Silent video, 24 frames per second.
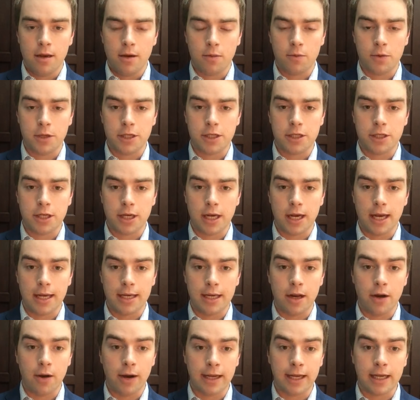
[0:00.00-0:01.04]
Which
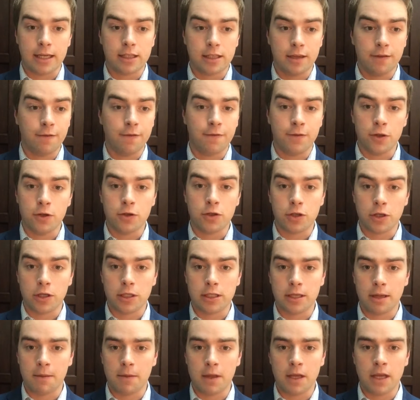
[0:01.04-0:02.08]
you know, I guess in future
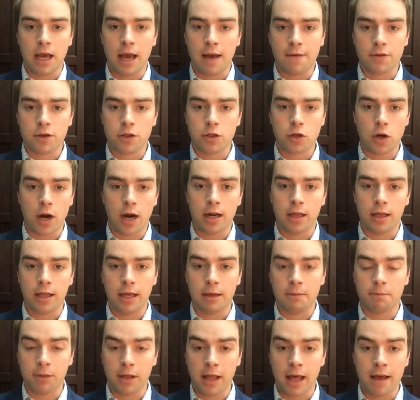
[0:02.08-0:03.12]
it's something you have to try to
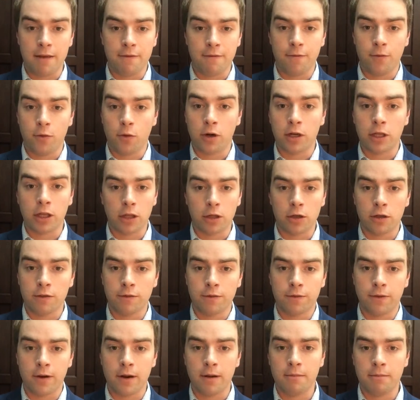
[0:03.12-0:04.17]
like plan for and
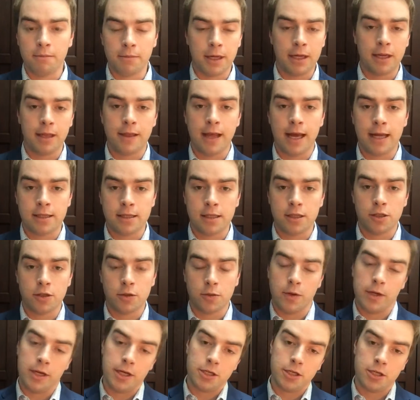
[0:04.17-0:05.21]
learn from. But in that
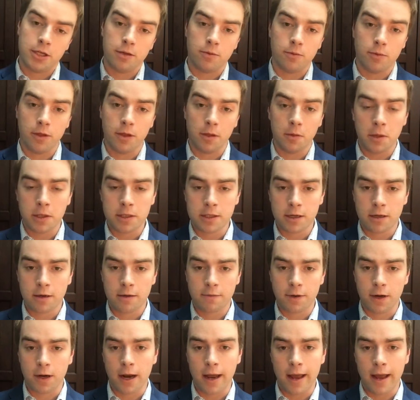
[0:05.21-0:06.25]
situation, it really was out of our